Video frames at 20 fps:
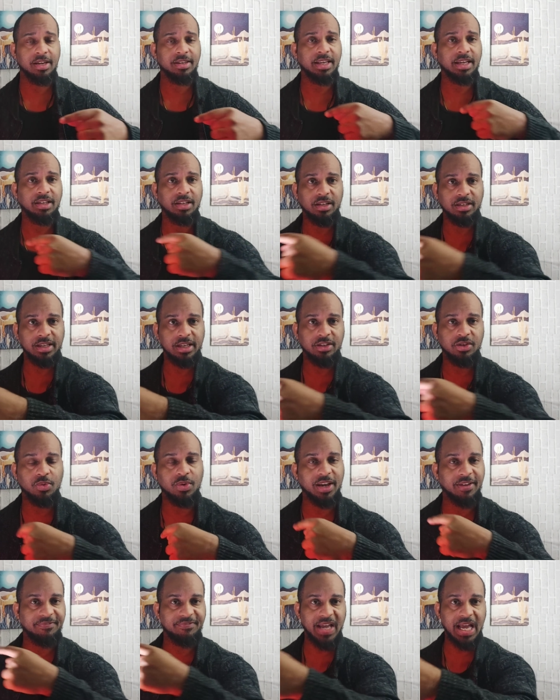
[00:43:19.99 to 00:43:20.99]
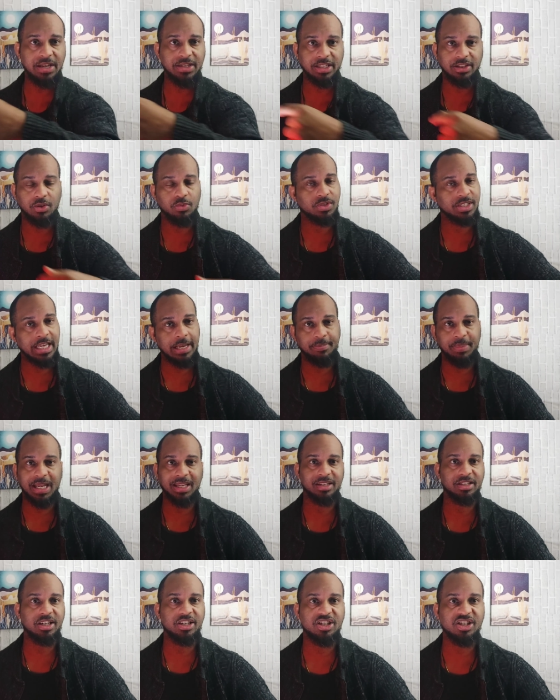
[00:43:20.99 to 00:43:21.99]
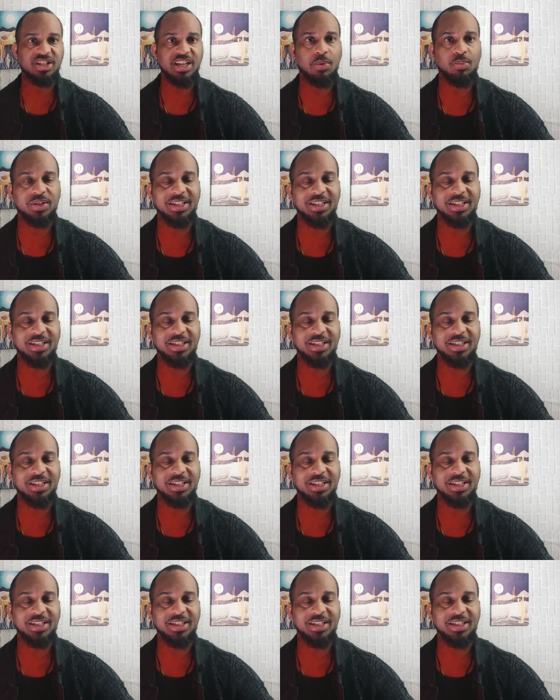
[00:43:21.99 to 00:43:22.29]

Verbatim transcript: They looked into it and found that those same politicians that